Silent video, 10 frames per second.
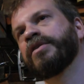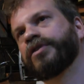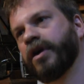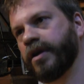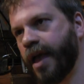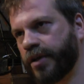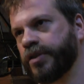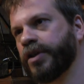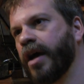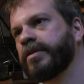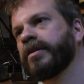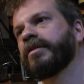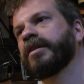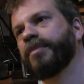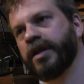start exercising a
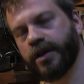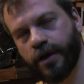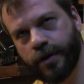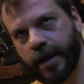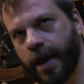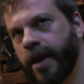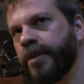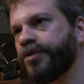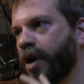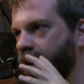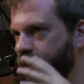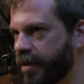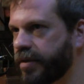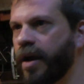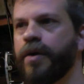little bit and going, okay, try
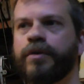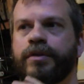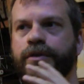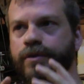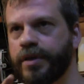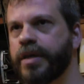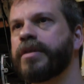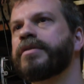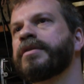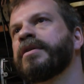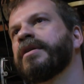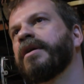this out, do this.